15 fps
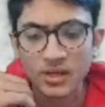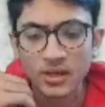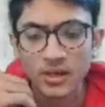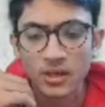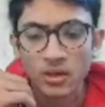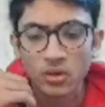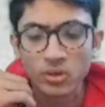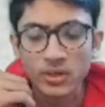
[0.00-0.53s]

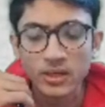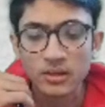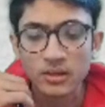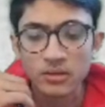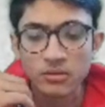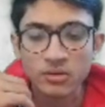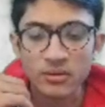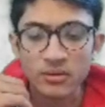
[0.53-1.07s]
Okay,
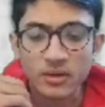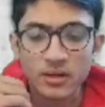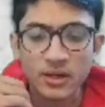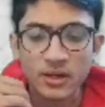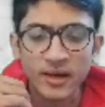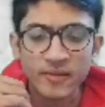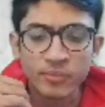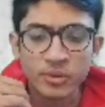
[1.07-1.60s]
so I
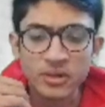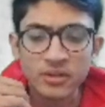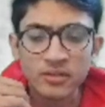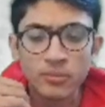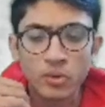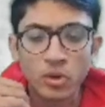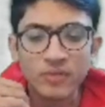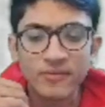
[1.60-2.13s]
put a small
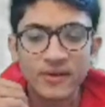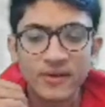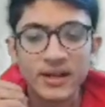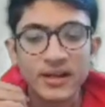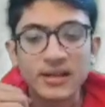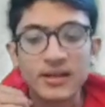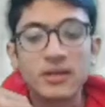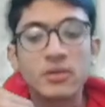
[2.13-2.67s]
funda
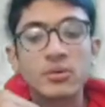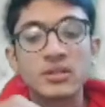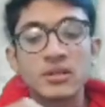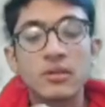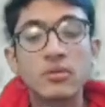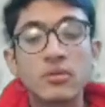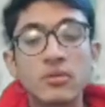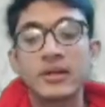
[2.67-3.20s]
clear question so
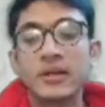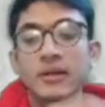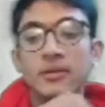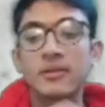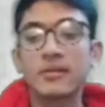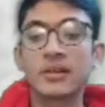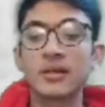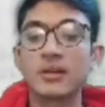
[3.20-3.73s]
that it is
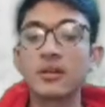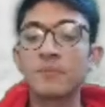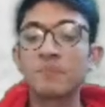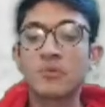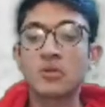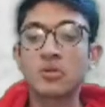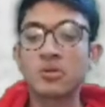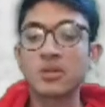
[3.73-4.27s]
clear. So
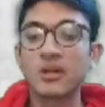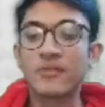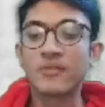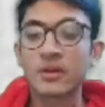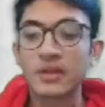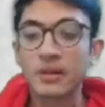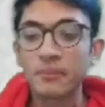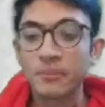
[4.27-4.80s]
say for
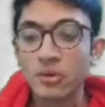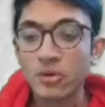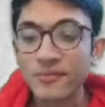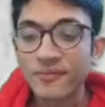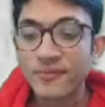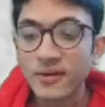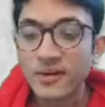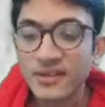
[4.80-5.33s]
example on
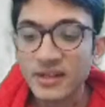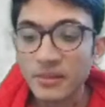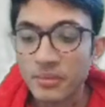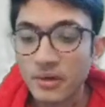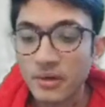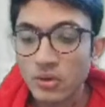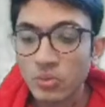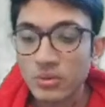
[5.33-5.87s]
1st April
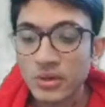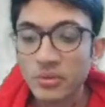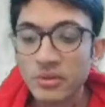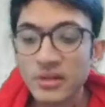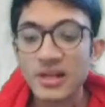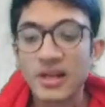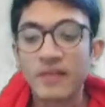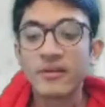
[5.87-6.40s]

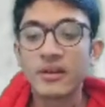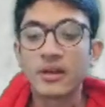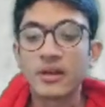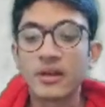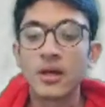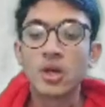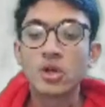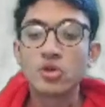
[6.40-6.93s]
2011,
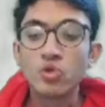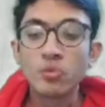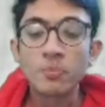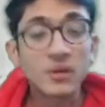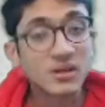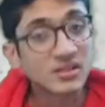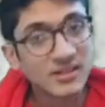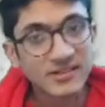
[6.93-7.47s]
you
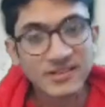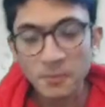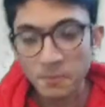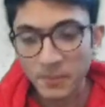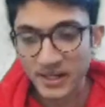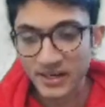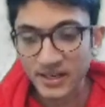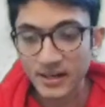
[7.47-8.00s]
purchased a
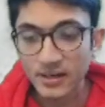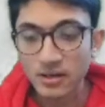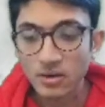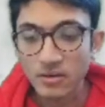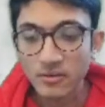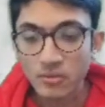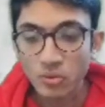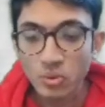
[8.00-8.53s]
patent
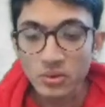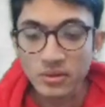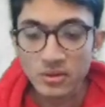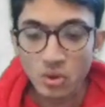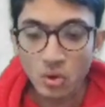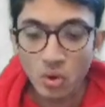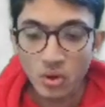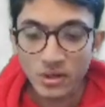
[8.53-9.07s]
whose
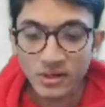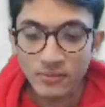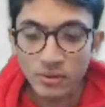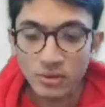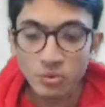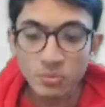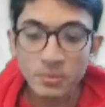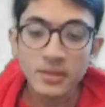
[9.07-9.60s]
cost was
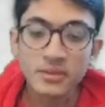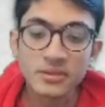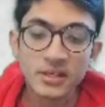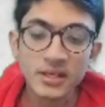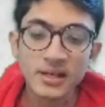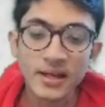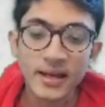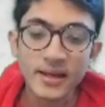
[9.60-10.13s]
rupees 3
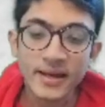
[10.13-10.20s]
lakh and